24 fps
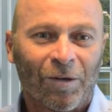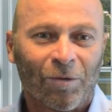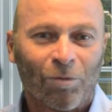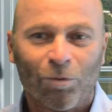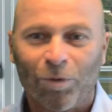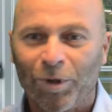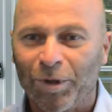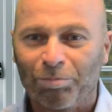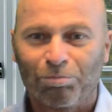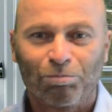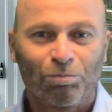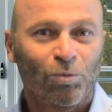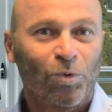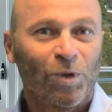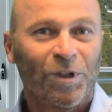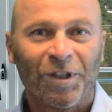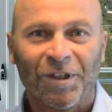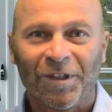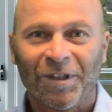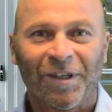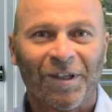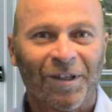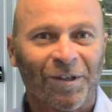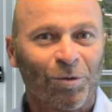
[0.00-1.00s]
we're
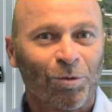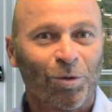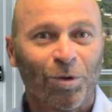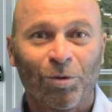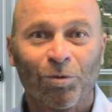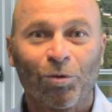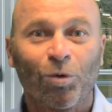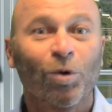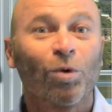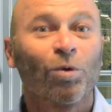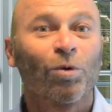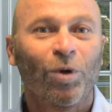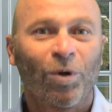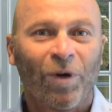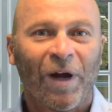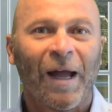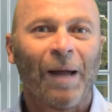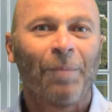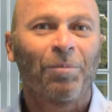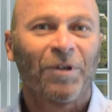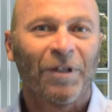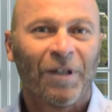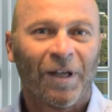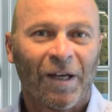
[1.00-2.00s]
real
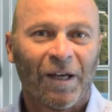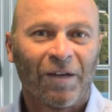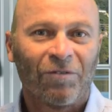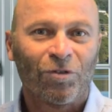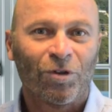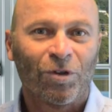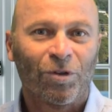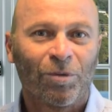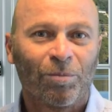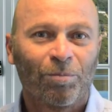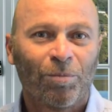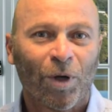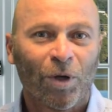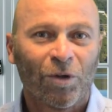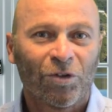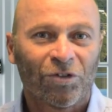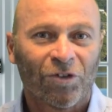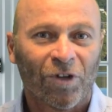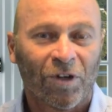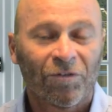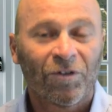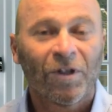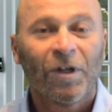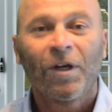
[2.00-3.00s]
happy to have you post
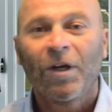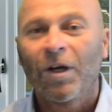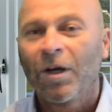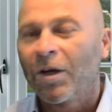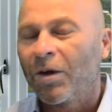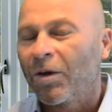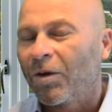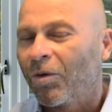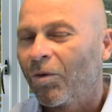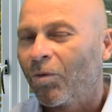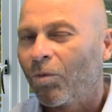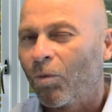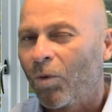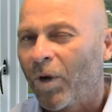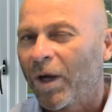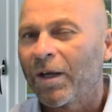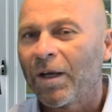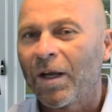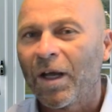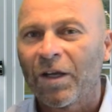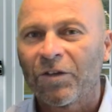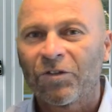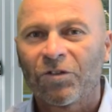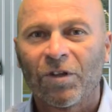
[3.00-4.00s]
stuff. One
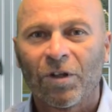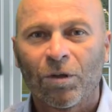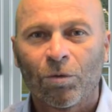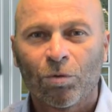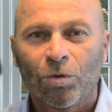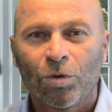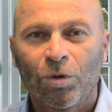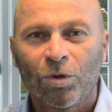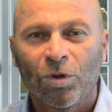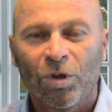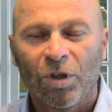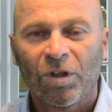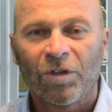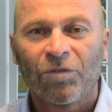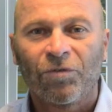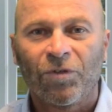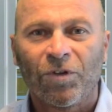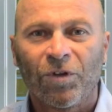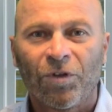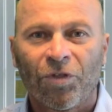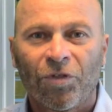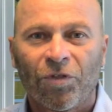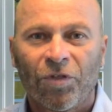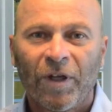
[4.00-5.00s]
last little rule: if
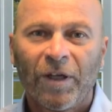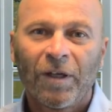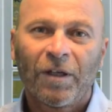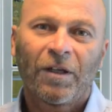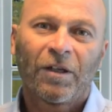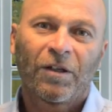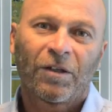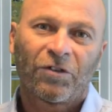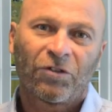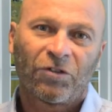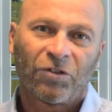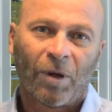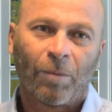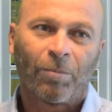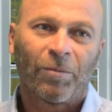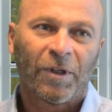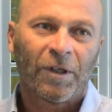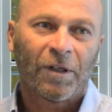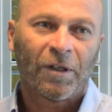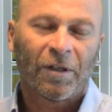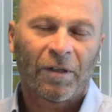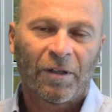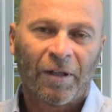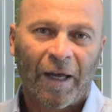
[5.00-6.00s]
you think it's
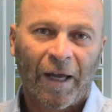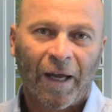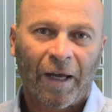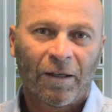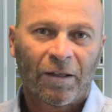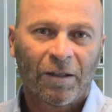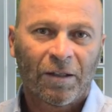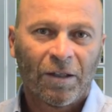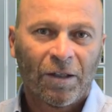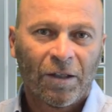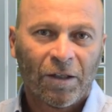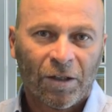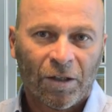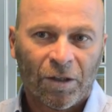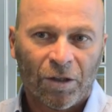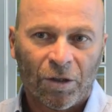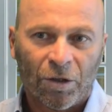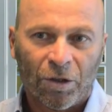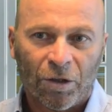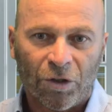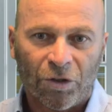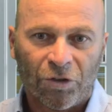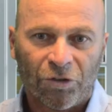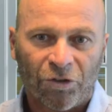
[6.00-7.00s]
something that
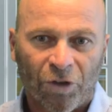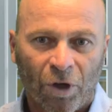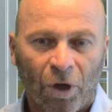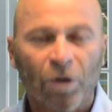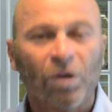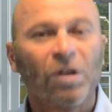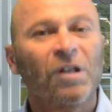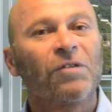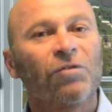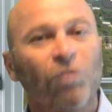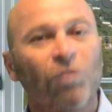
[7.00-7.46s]
is only